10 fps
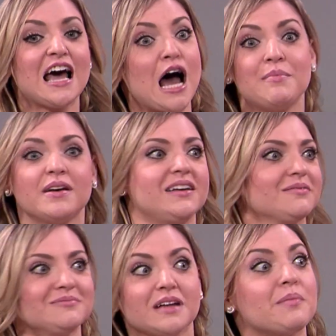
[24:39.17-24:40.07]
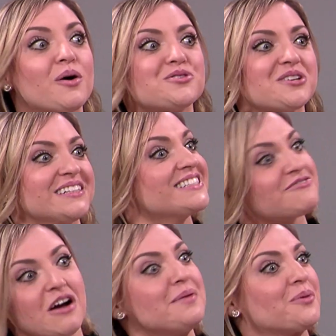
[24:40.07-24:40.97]
I'm emotions,
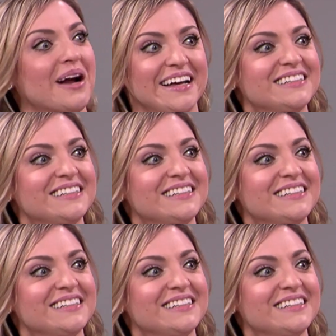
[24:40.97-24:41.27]
right brain.